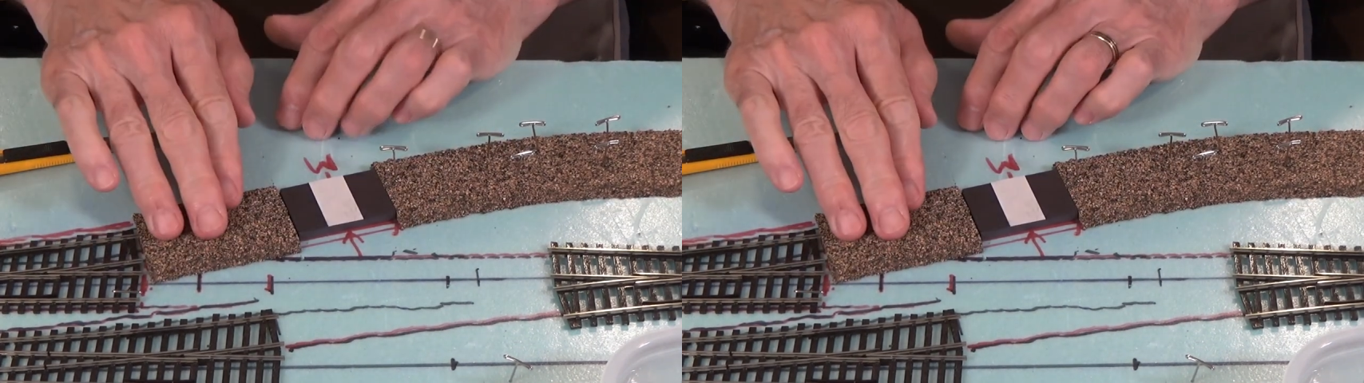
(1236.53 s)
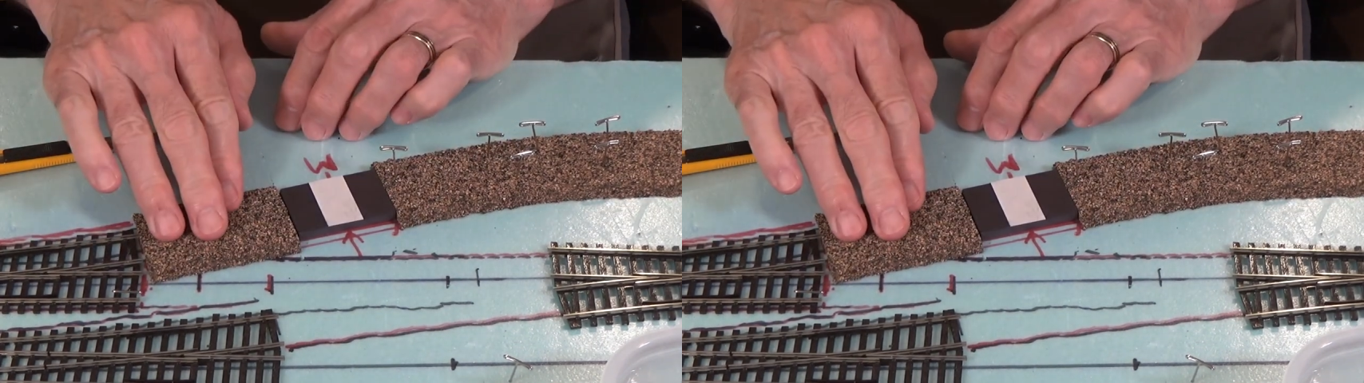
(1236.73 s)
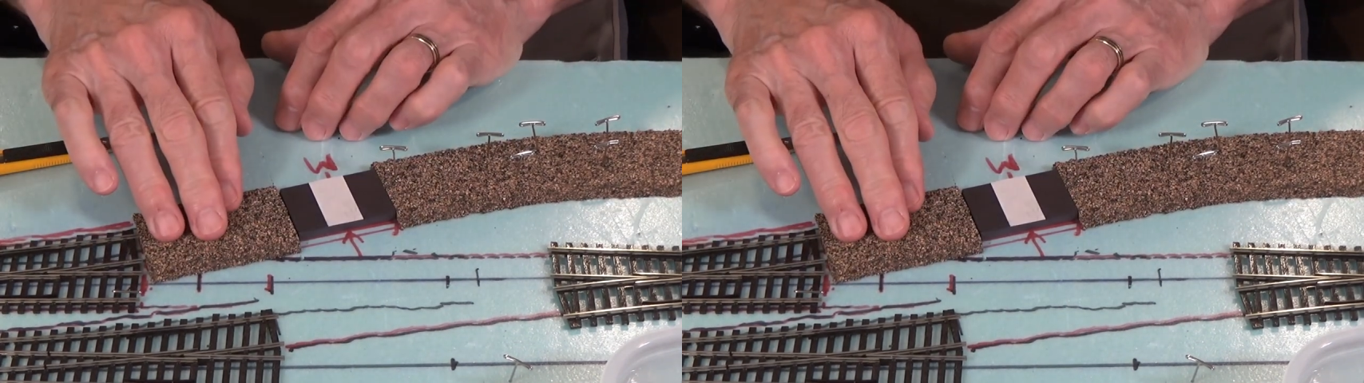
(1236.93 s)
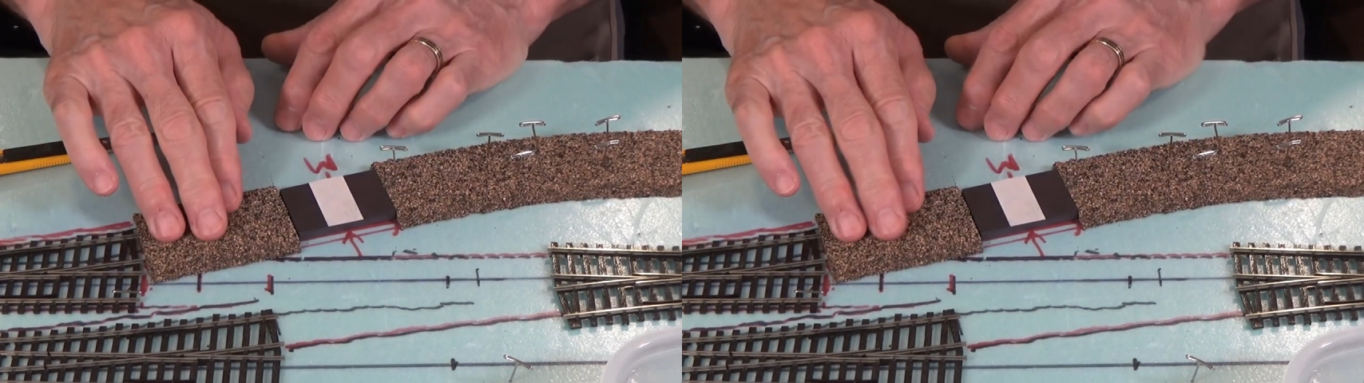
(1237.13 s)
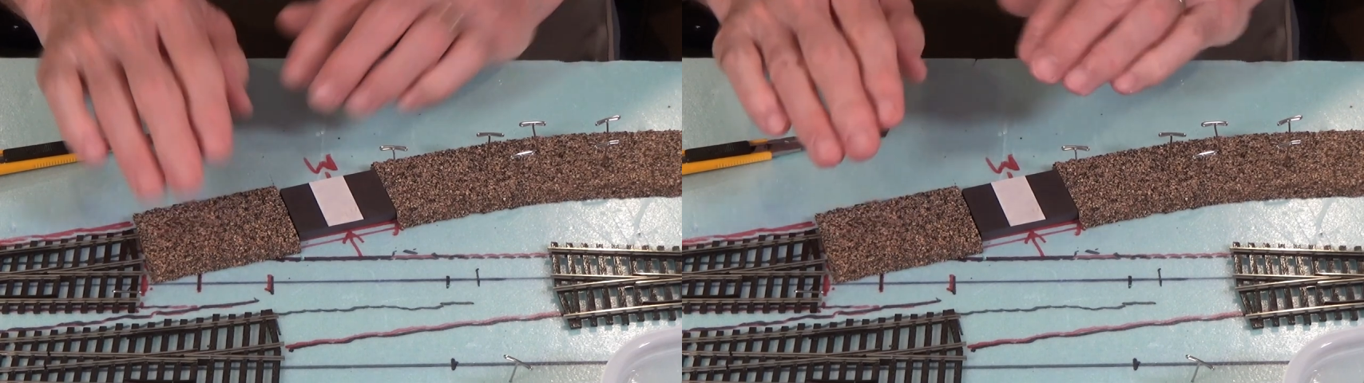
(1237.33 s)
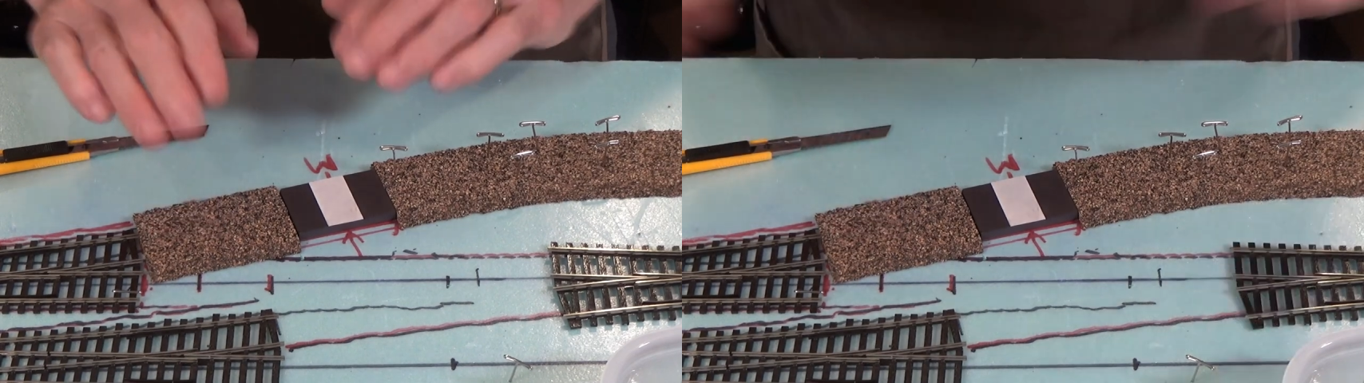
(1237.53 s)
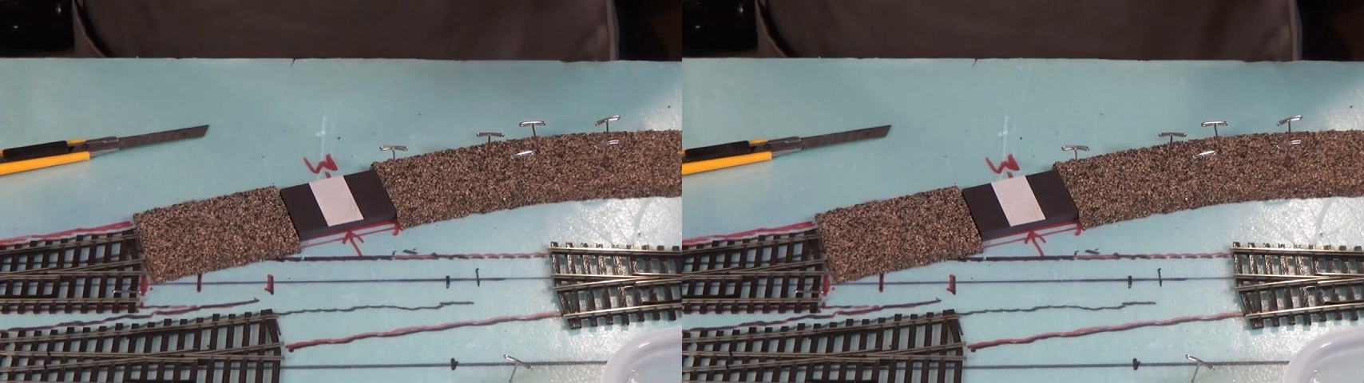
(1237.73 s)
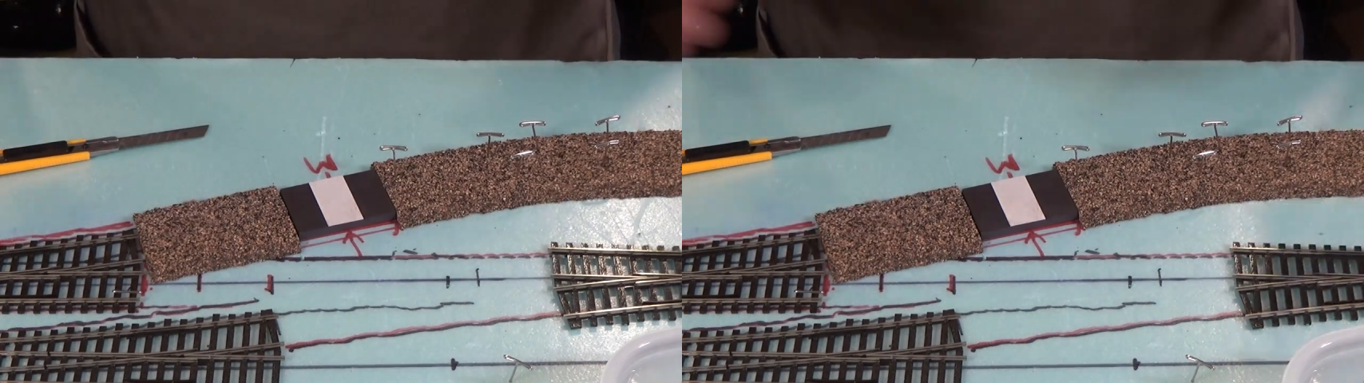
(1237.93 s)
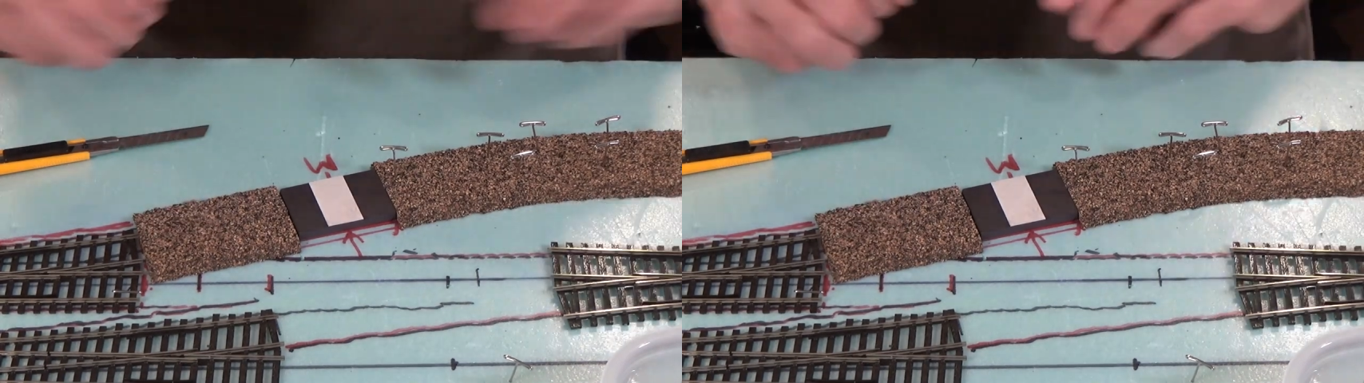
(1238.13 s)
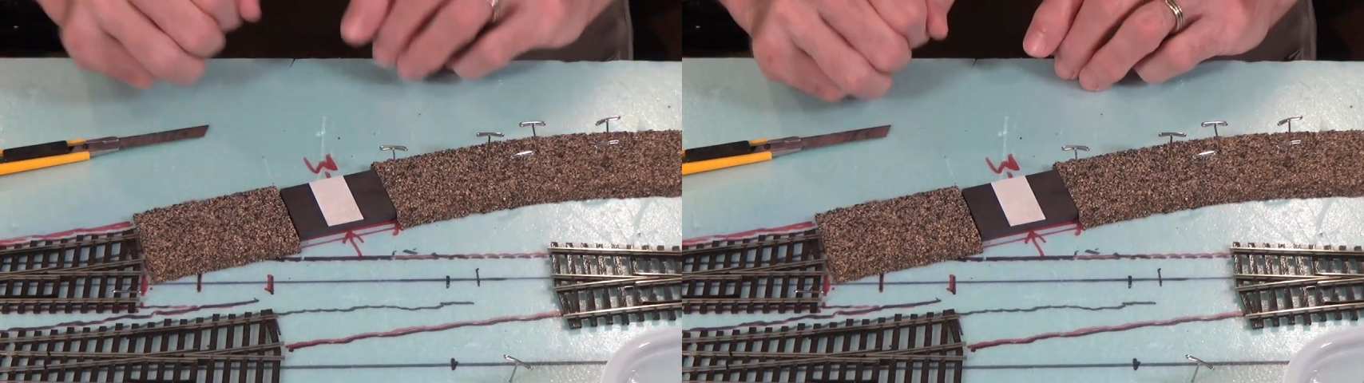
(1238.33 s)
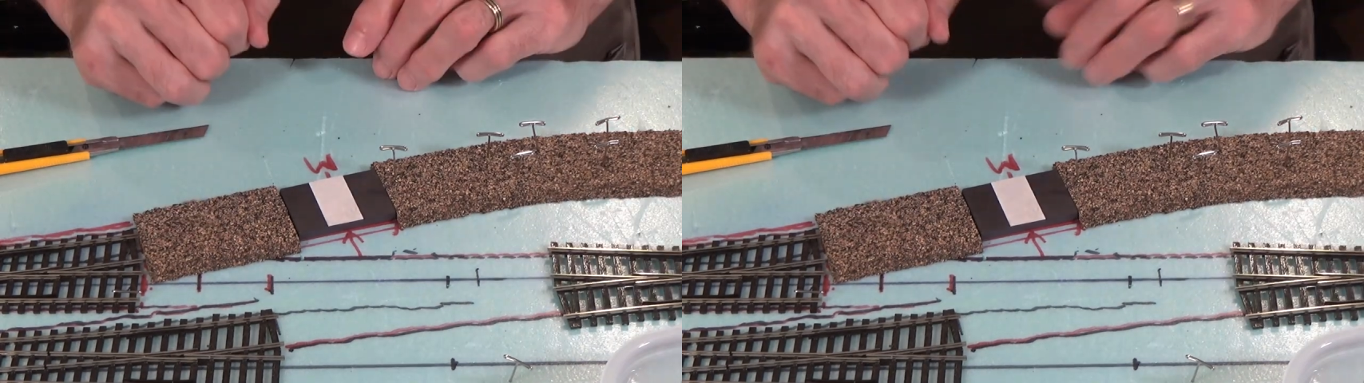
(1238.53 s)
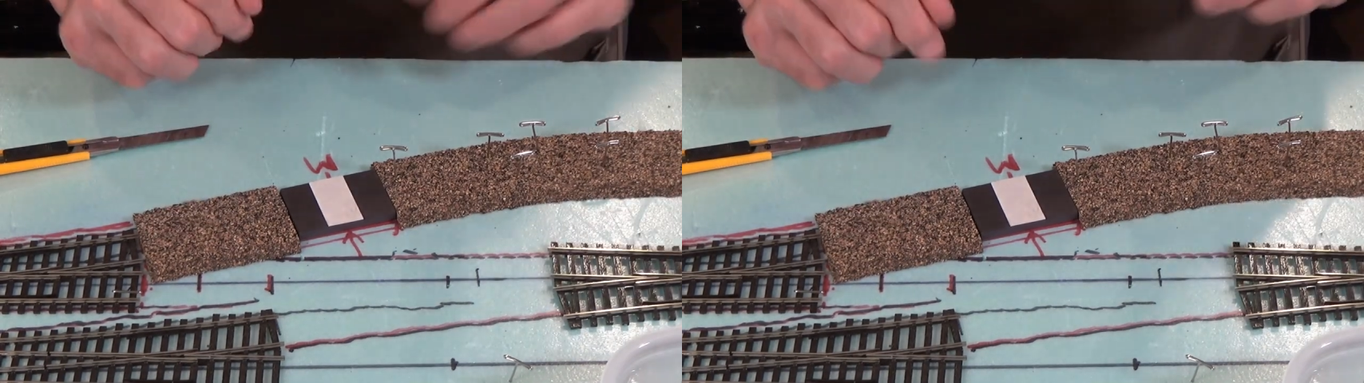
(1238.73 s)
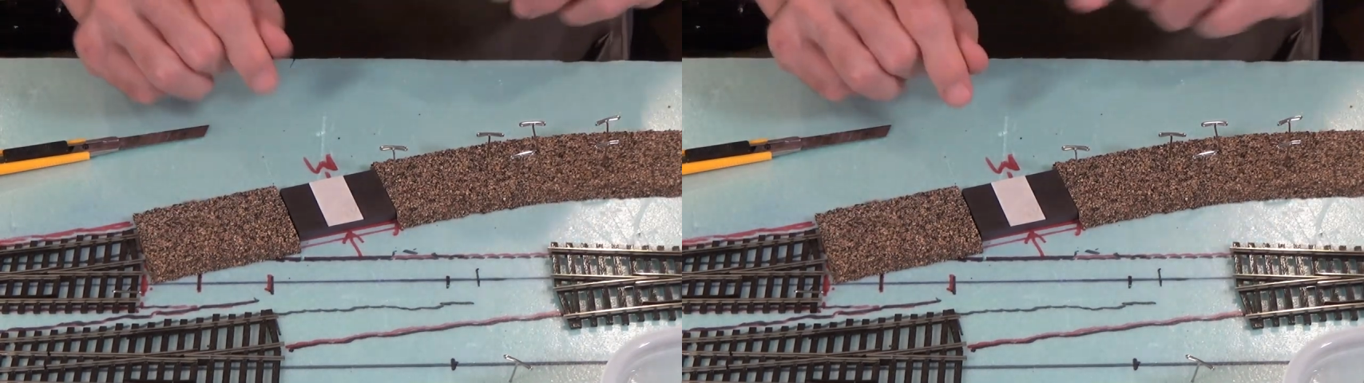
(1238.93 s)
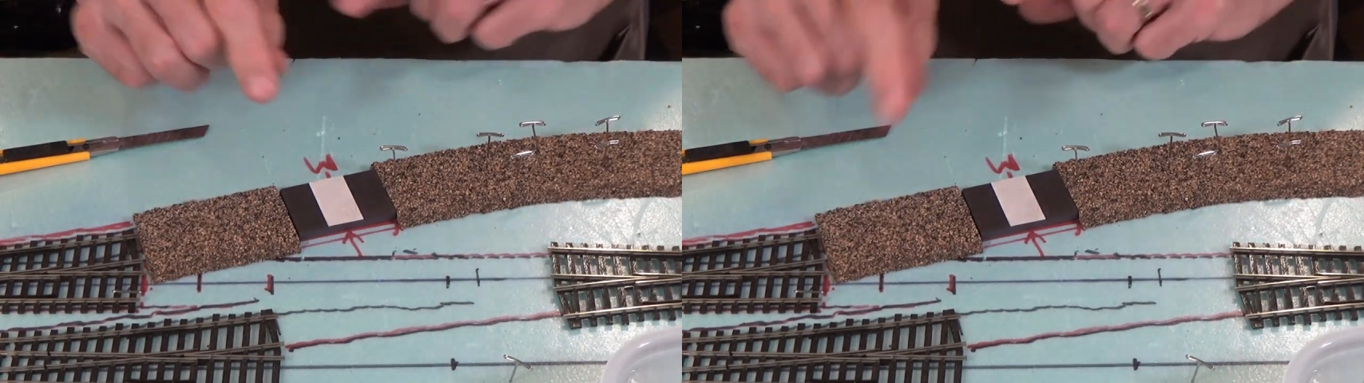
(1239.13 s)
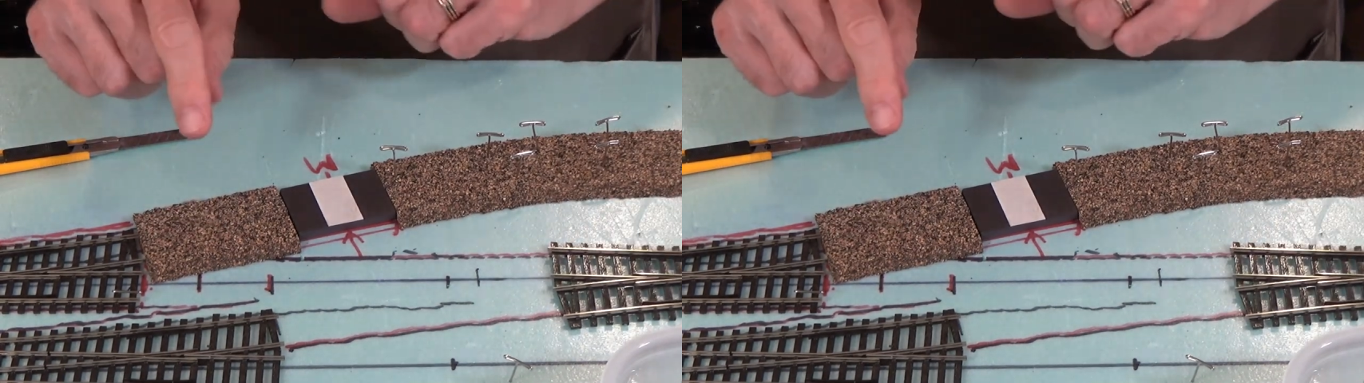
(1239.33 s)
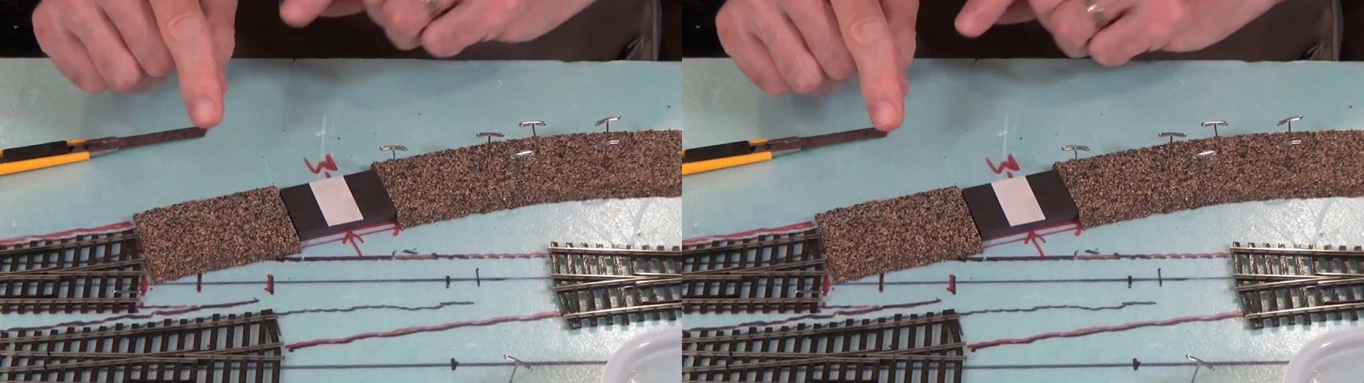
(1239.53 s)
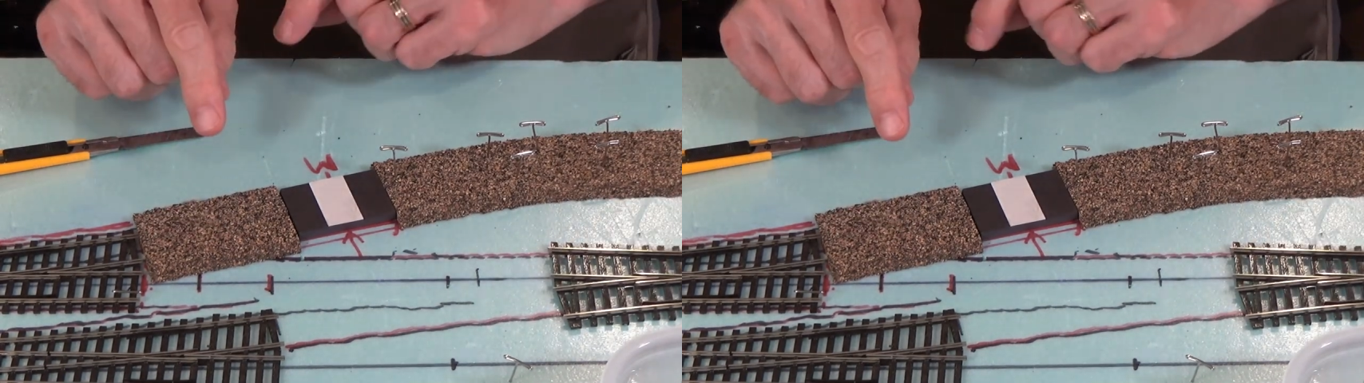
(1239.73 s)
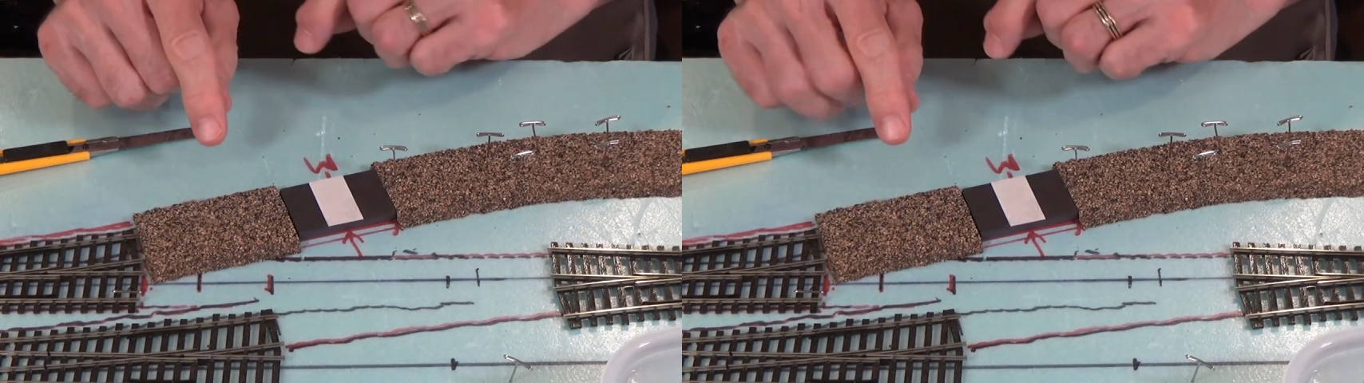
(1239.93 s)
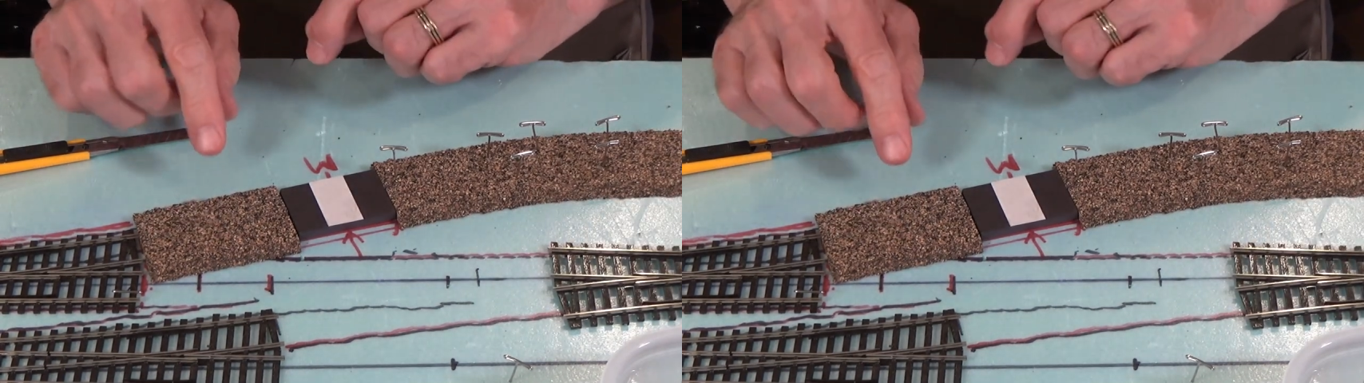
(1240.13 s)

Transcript: Nobody's mouth can be seen.